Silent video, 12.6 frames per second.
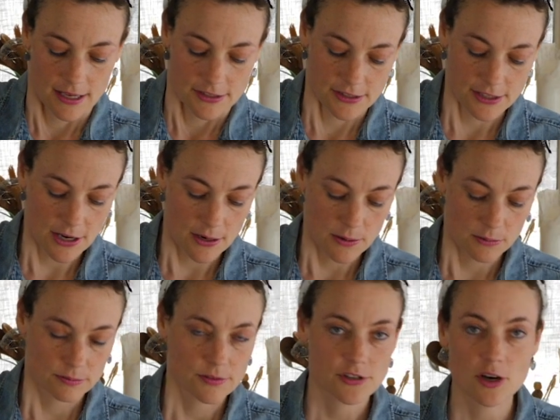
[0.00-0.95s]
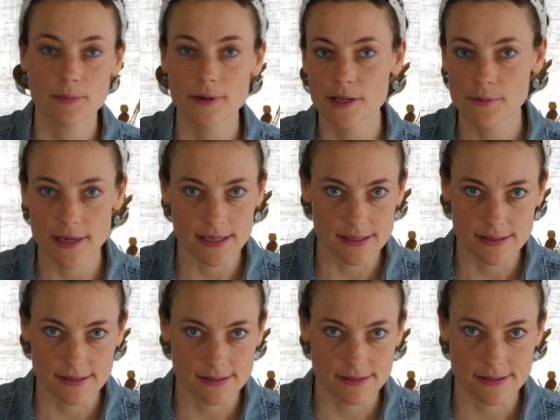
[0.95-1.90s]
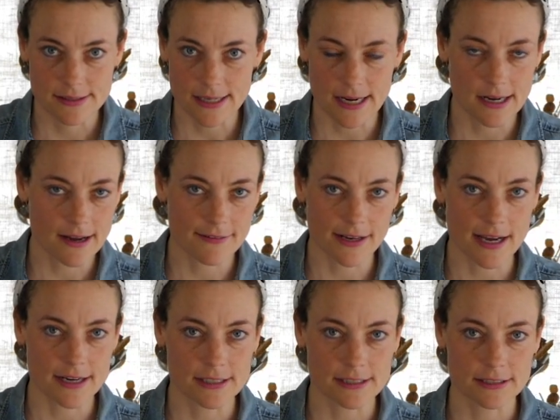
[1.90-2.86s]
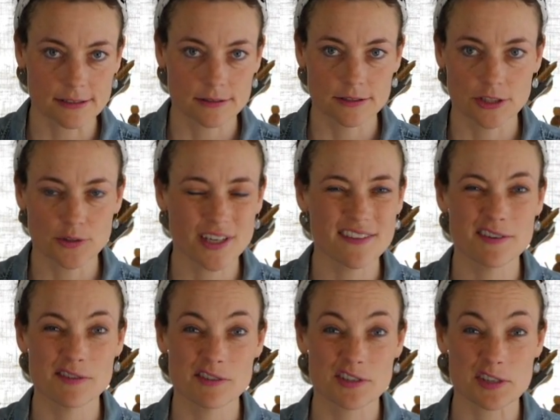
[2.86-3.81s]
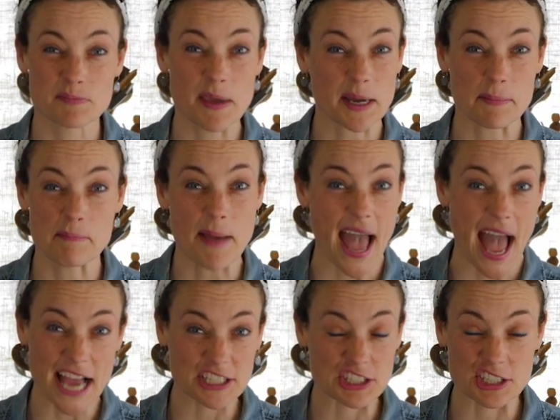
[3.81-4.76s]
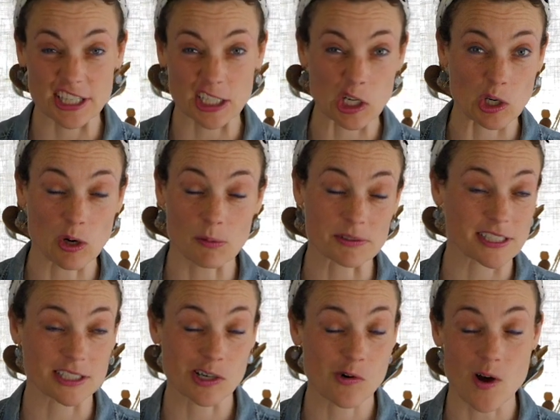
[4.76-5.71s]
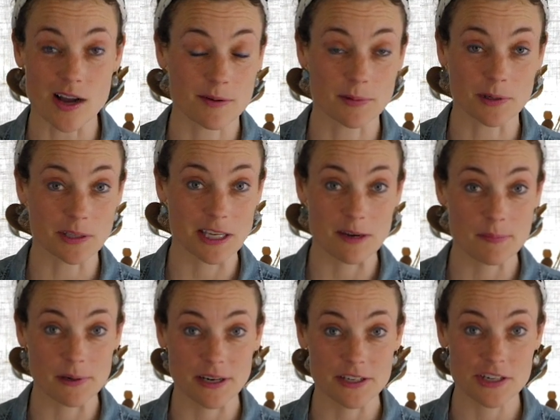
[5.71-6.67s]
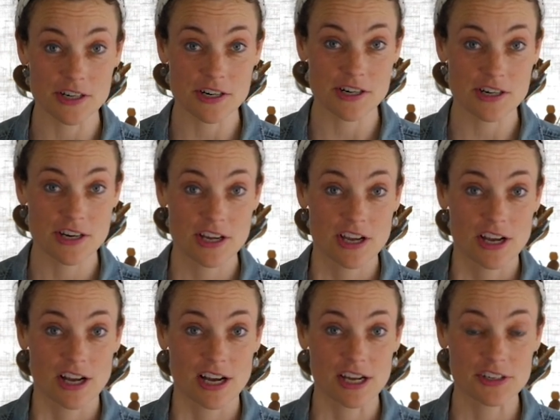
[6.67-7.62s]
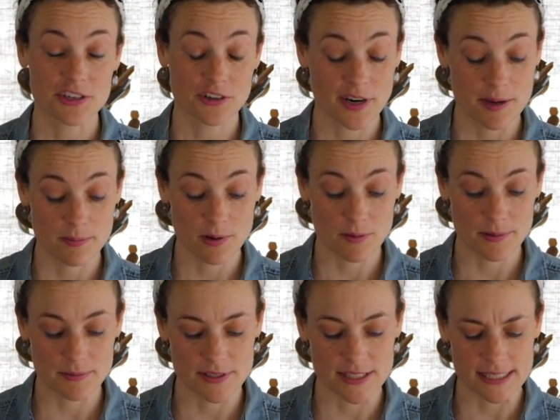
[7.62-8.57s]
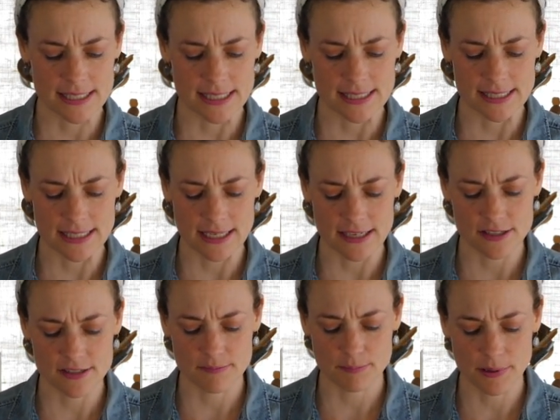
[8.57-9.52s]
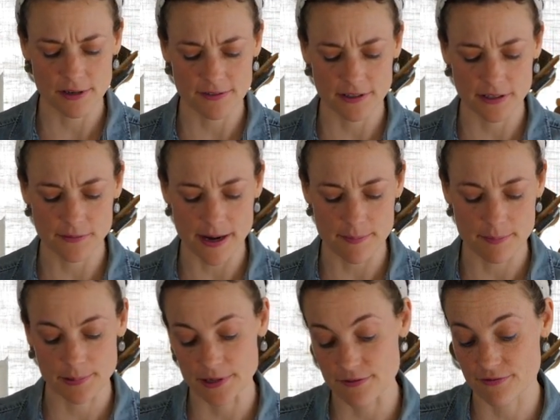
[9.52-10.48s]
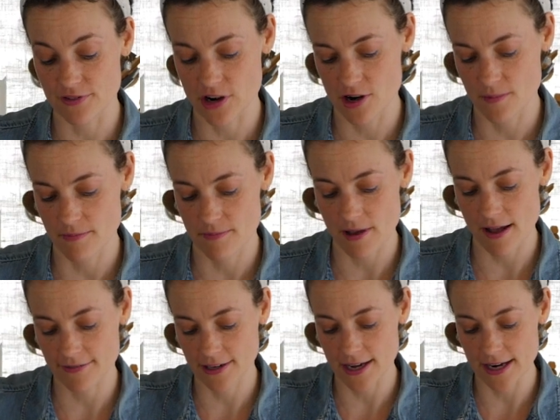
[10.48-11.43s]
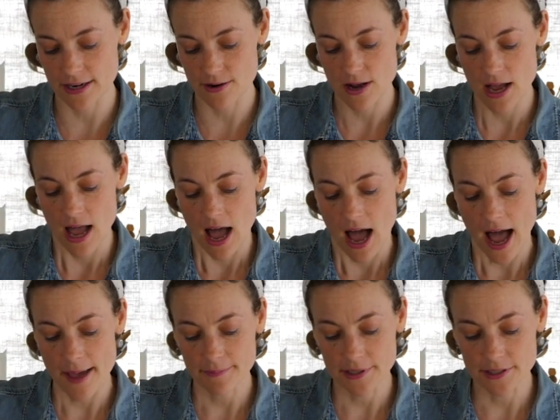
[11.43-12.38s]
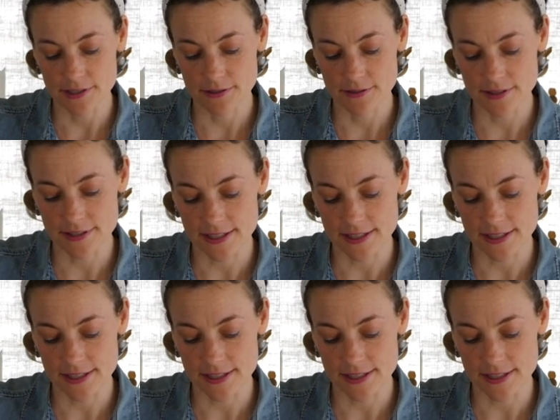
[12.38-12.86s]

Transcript: So many ways to cut an avocado. You could even just make a mash, almost like a guacamole to put on your grain bowl, but since this is a nice, perfectly ripe, pretty firm avocado, I'm gonna do the